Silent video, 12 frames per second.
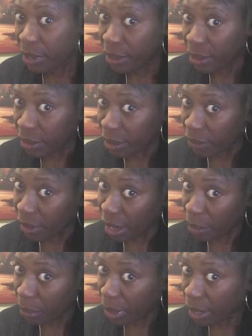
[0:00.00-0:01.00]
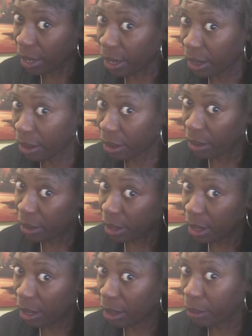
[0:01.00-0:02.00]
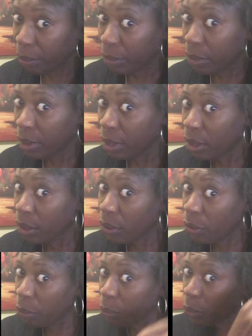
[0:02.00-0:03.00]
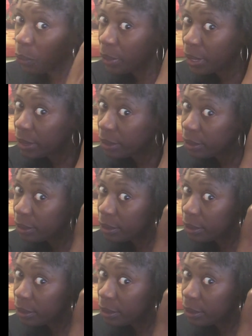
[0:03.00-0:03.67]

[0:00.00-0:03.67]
since I've had my hair comb coiled.